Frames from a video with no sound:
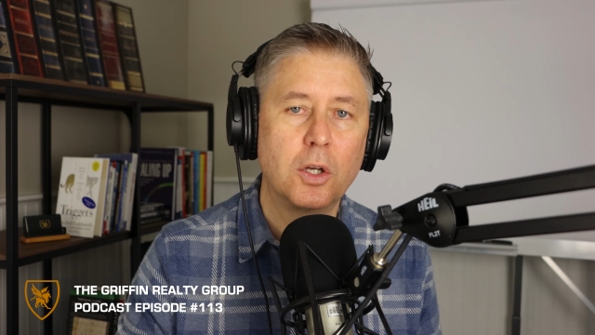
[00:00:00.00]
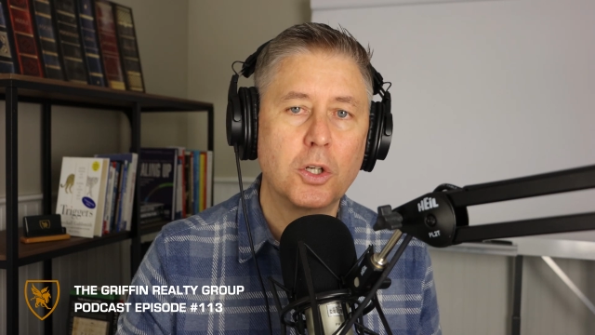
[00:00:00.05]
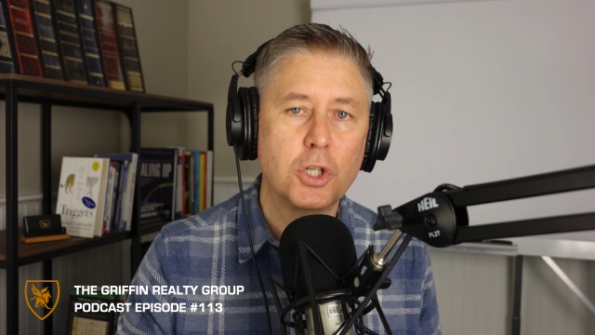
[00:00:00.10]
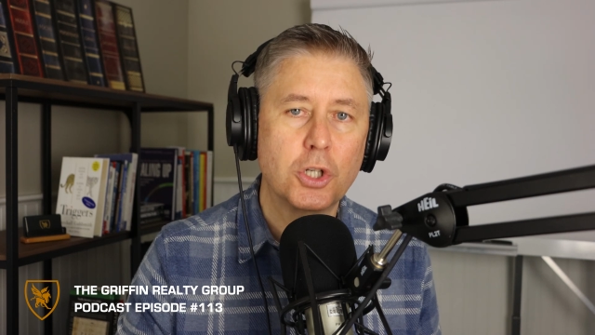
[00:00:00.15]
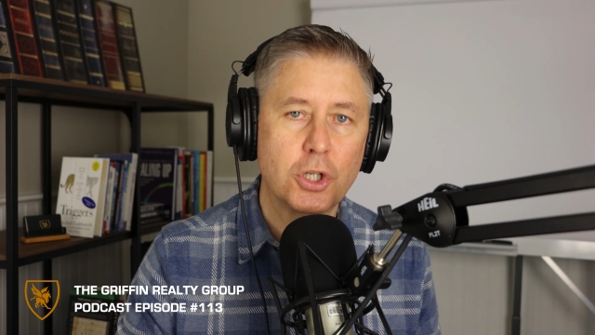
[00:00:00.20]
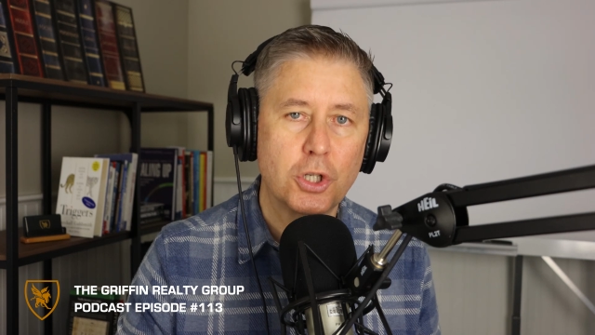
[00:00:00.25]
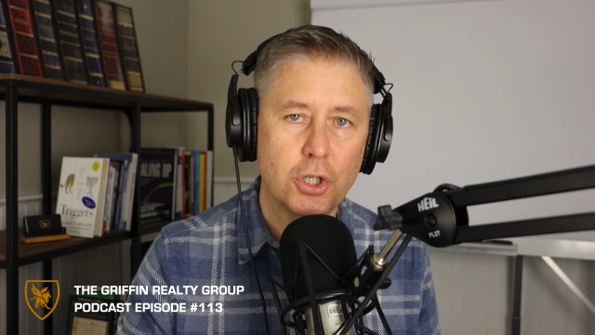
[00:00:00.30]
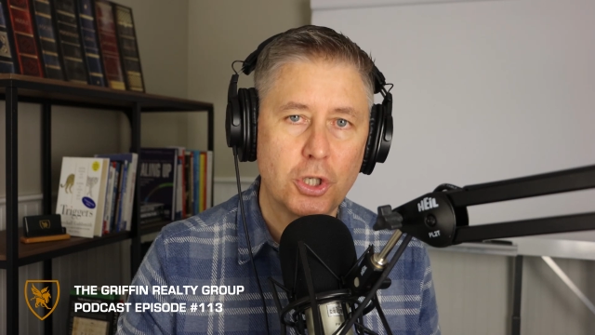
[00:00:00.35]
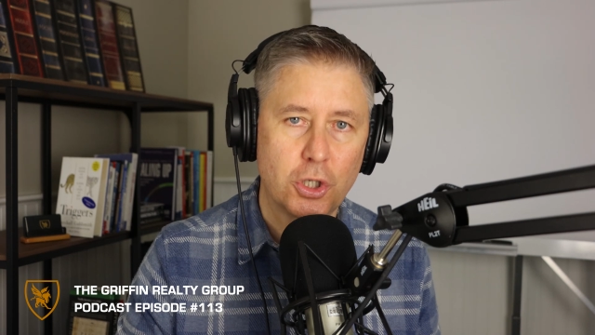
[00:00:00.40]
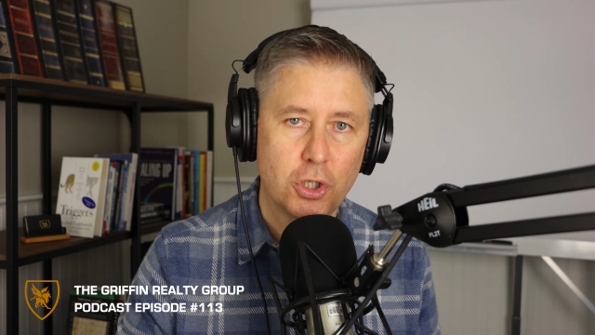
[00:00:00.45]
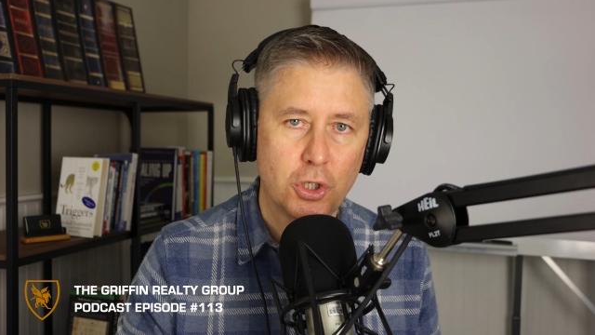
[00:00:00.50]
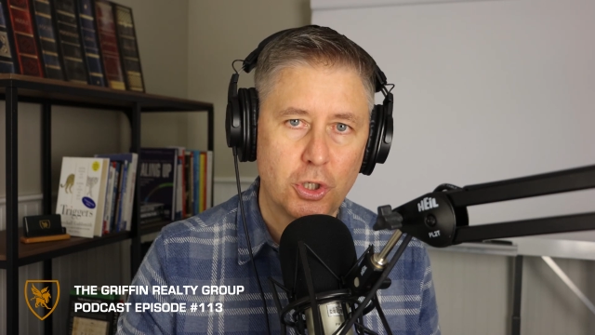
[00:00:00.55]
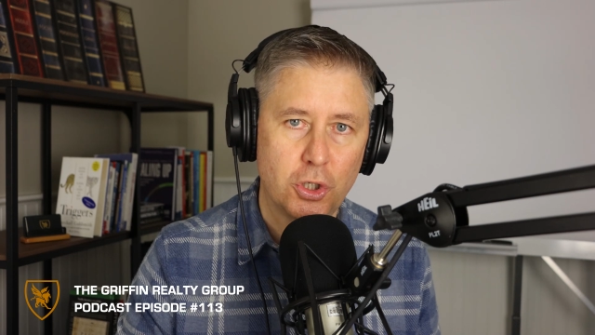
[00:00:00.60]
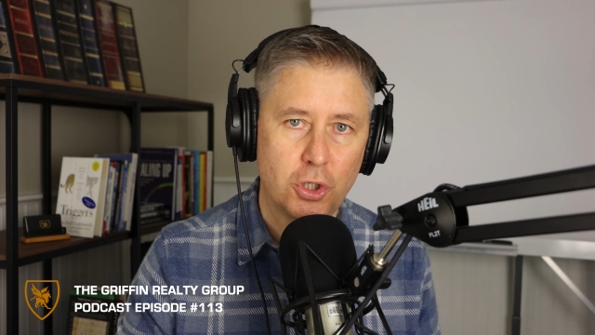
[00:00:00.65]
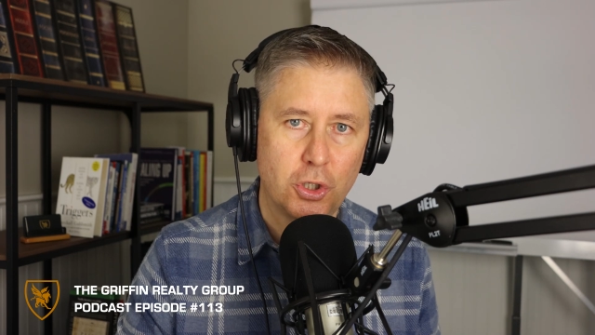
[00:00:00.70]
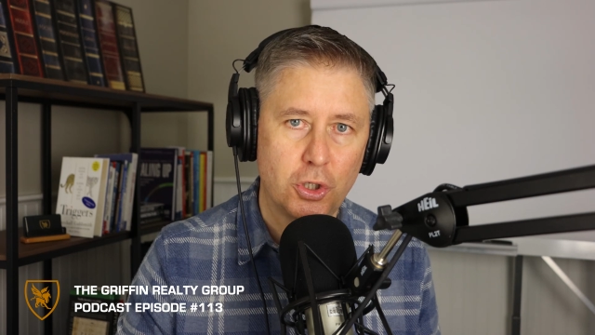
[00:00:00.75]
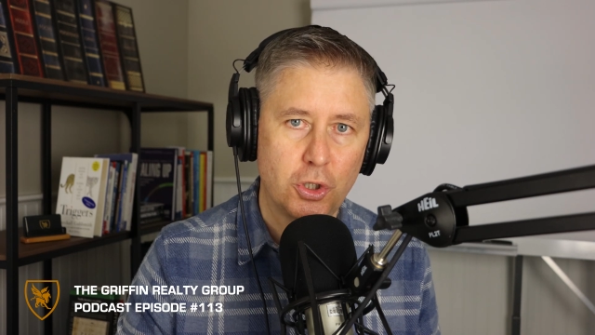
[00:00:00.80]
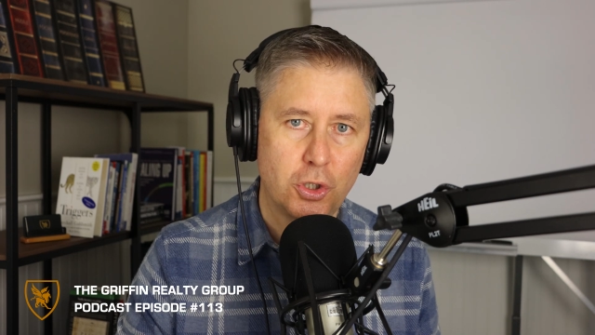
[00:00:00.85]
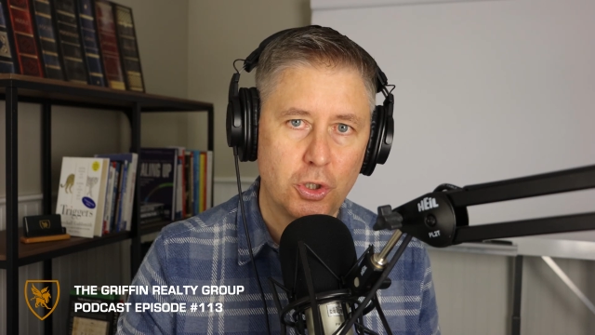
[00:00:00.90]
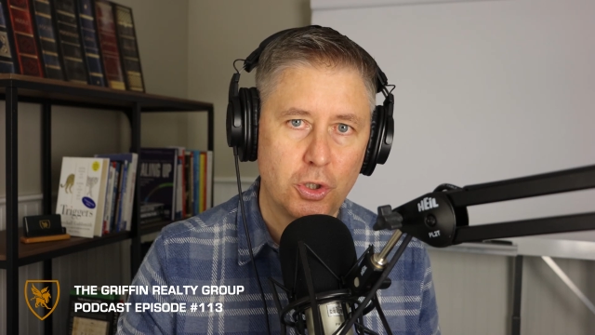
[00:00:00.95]

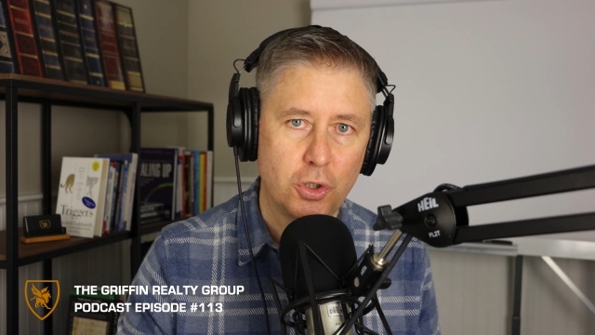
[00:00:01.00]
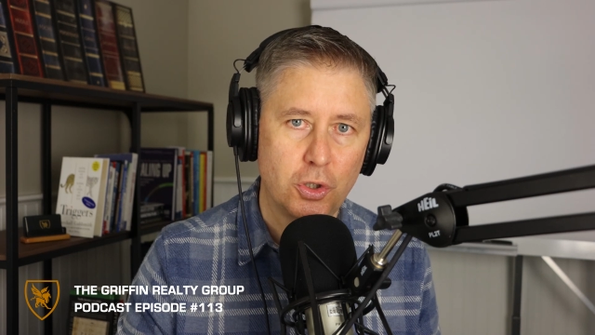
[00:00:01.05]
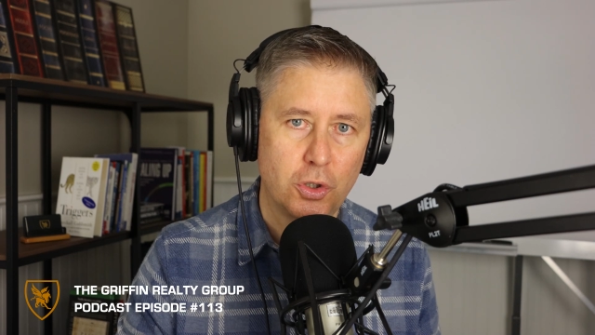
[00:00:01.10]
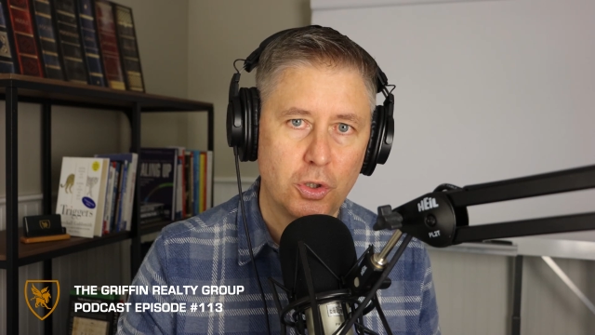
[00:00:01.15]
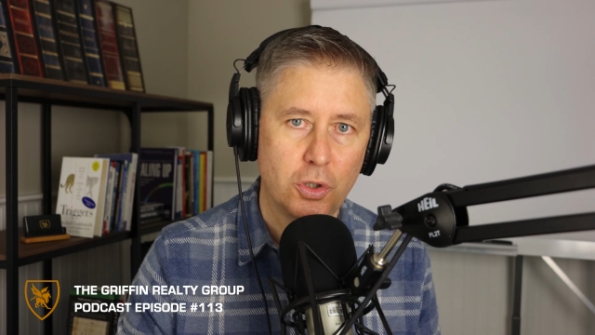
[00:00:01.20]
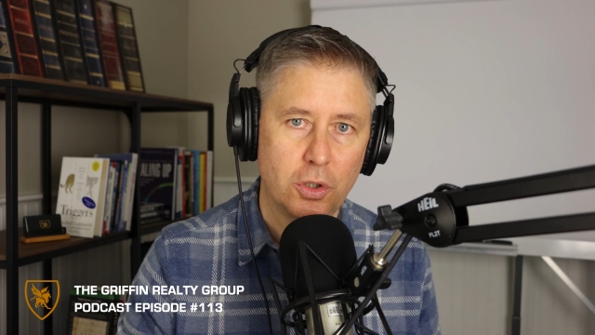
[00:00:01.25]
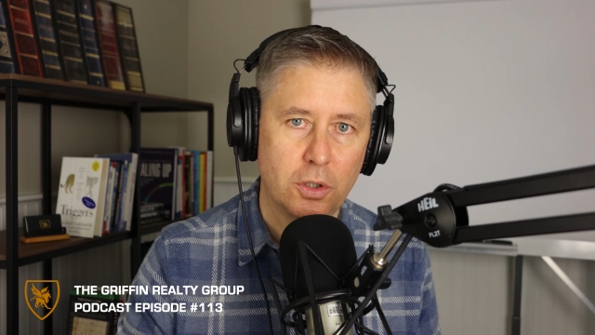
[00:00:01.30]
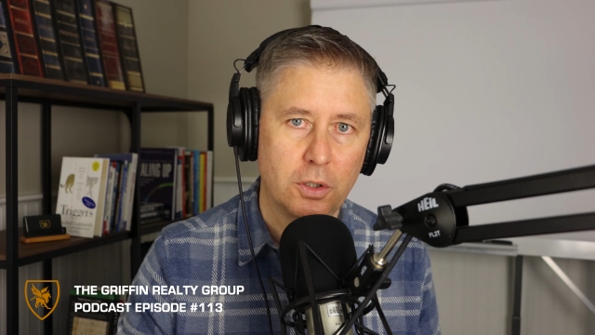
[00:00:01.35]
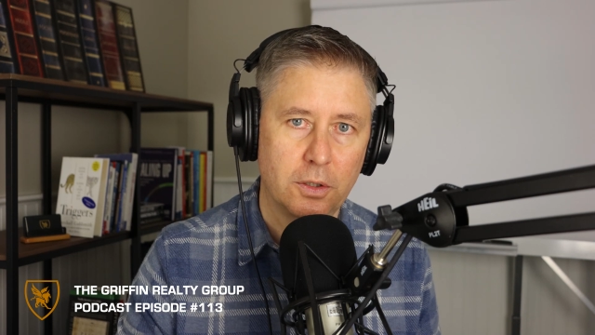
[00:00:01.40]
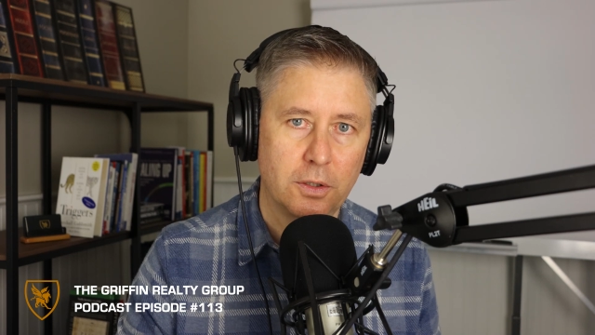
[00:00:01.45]
Shh.